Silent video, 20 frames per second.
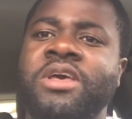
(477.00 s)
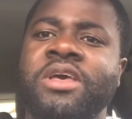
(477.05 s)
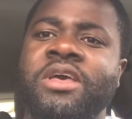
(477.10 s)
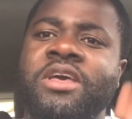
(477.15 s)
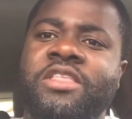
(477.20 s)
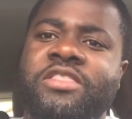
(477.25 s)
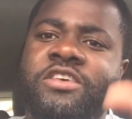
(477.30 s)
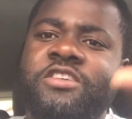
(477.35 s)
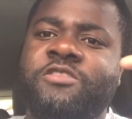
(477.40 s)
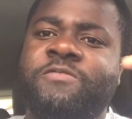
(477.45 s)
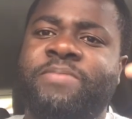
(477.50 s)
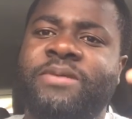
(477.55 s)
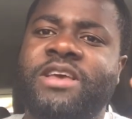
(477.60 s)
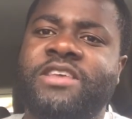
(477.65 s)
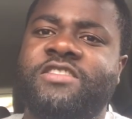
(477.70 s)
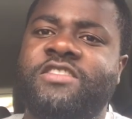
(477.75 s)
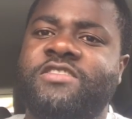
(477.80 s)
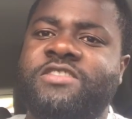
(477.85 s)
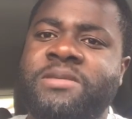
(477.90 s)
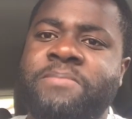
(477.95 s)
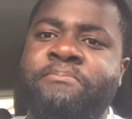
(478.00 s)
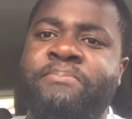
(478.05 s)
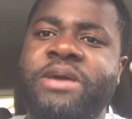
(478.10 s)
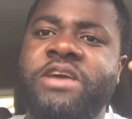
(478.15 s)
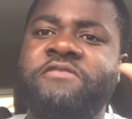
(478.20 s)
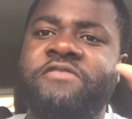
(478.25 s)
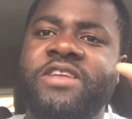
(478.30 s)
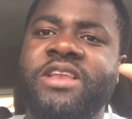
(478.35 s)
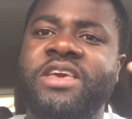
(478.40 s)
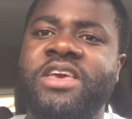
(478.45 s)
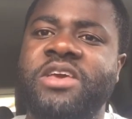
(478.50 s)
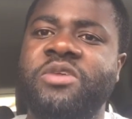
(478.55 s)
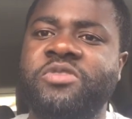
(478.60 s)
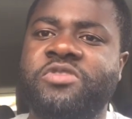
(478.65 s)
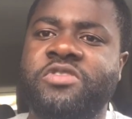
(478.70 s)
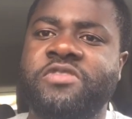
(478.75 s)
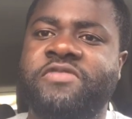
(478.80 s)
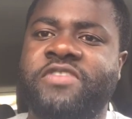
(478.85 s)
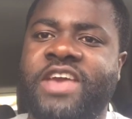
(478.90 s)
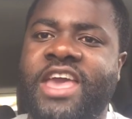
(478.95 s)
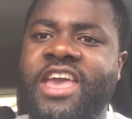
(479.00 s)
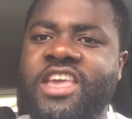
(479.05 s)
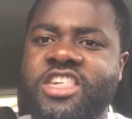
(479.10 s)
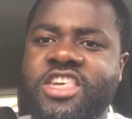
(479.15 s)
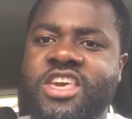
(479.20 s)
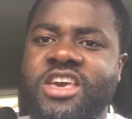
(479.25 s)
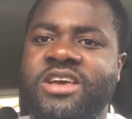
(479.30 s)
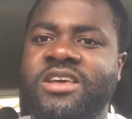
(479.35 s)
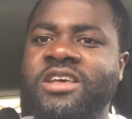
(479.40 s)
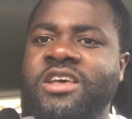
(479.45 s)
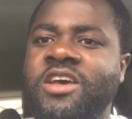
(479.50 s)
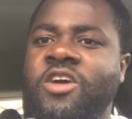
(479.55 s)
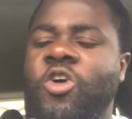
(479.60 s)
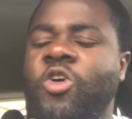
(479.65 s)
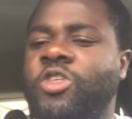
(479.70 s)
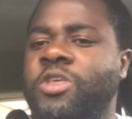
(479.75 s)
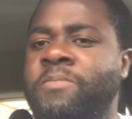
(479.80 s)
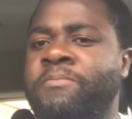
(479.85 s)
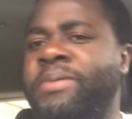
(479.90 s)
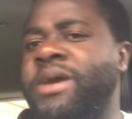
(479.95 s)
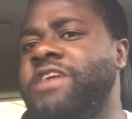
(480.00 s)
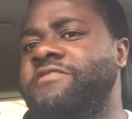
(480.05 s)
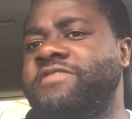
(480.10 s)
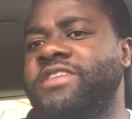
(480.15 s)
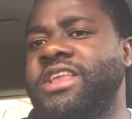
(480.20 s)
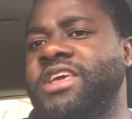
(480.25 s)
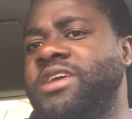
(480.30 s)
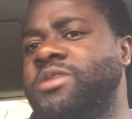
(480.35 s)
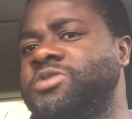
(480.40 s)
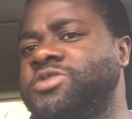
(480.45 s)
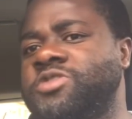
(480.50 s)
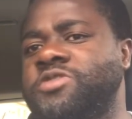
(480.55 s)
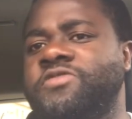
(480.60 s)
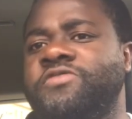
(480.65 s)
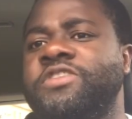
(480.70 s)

this place is the Beverly Hills of Kenya, or the Beverly Hills of,